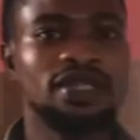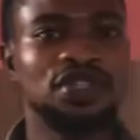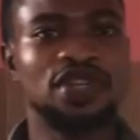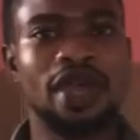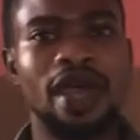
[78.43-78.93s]

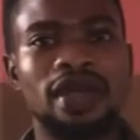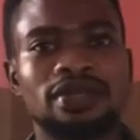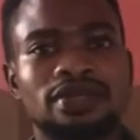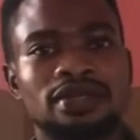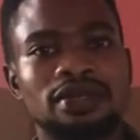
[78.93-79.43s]

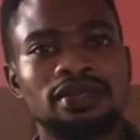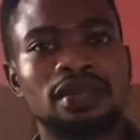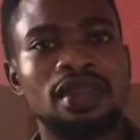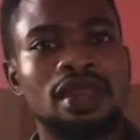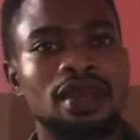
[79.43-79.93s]
chairs,
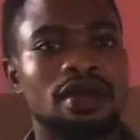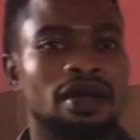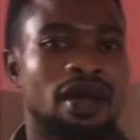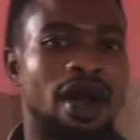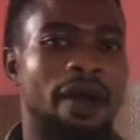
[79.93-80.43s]

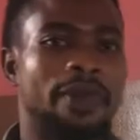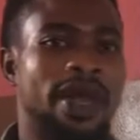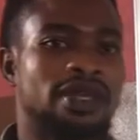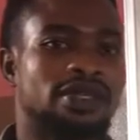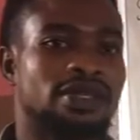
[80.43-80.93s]

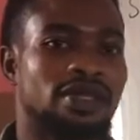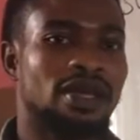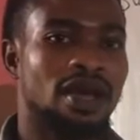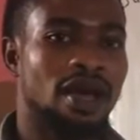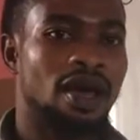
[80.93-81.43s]
carpets,
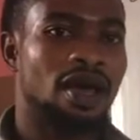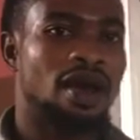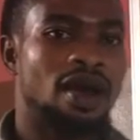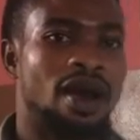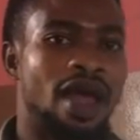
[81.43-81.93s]

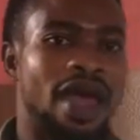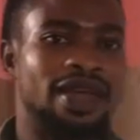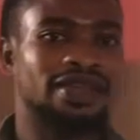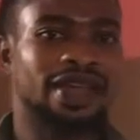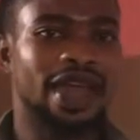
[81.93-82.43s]

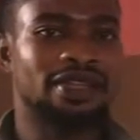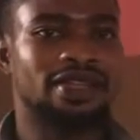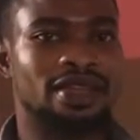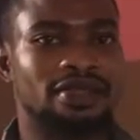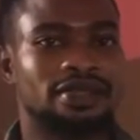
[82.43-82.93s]
and
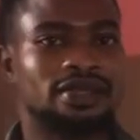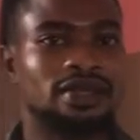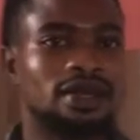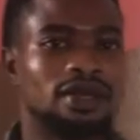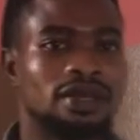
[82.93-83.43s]

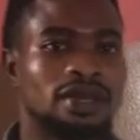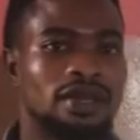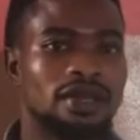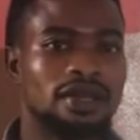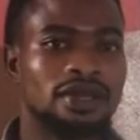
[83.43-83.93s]
curtains.
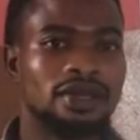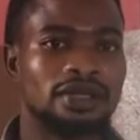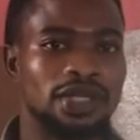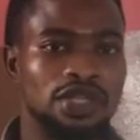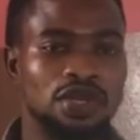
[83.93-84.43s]

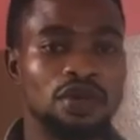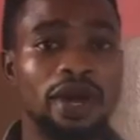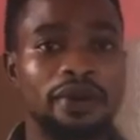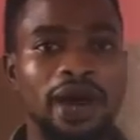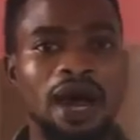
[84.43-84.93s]
Just
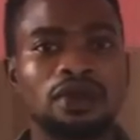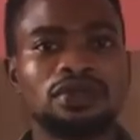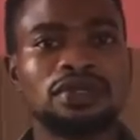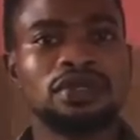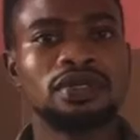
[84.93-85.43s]
look
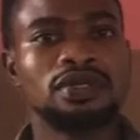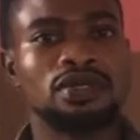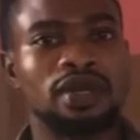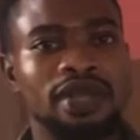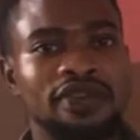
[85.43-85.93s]
around
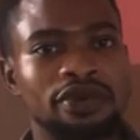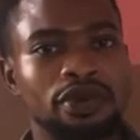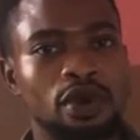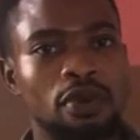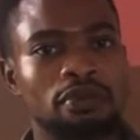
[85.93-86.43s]
your
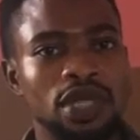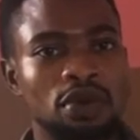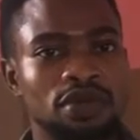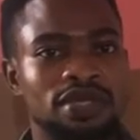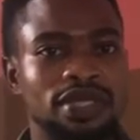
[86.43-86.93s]
living room,
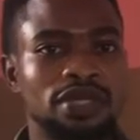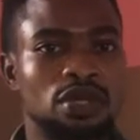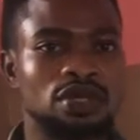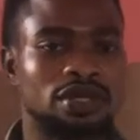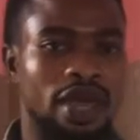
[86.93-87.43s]
you will see
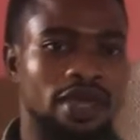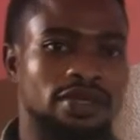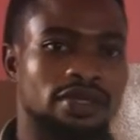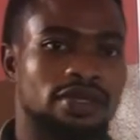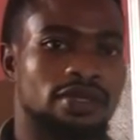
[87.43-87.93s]
those
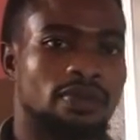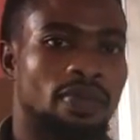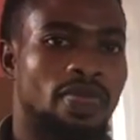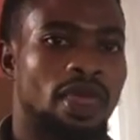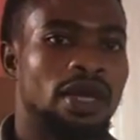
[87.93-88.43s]
things.
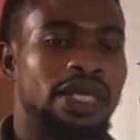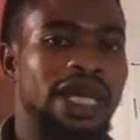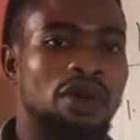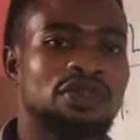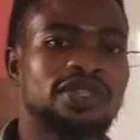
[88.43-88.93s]

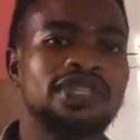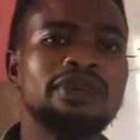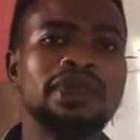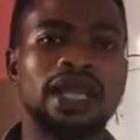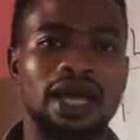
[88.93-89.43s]
Now,
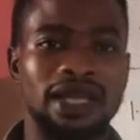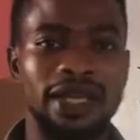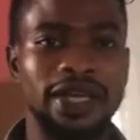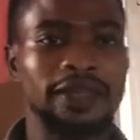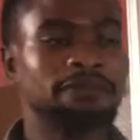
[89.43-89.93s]

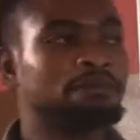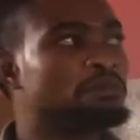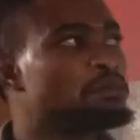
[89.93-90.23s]
similarly,